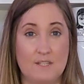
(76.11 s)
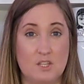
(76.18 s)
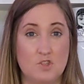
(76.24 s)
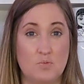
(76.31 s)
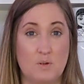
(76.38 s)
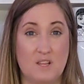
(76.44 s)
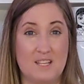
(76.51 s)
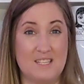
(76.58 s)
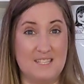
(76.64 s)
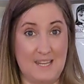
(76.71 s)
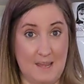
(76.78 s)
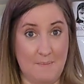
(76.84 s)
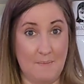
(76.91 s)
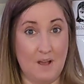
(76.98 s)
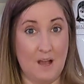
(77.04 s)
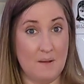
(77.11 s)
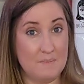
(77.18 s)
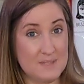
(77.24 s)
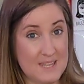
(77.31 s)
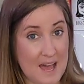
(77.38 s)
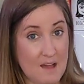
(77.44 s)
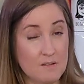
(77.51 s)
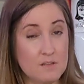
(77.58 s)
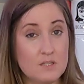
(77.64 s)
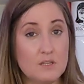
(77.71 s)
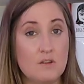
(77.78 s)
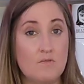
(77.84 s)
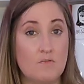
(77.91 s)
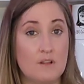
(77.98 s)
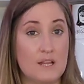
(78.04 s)
This is where the steam comes out,
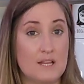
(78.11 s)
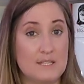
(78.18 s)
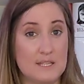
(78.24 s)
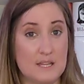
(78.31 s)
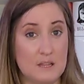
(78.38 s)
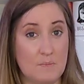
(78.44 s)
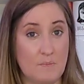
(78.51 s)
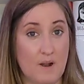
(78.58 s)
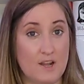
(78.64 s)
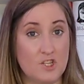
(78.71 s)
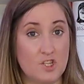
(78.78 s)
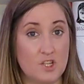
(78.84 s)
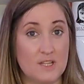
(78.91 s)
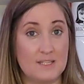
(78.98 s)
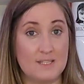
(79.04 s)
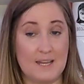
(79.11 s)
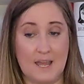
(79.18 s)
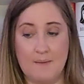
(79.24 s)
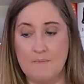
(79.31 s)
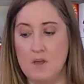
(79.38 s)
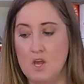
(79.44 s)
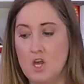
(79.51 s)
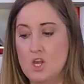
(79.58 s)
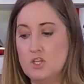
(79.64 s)
releasing the pressure and the steam.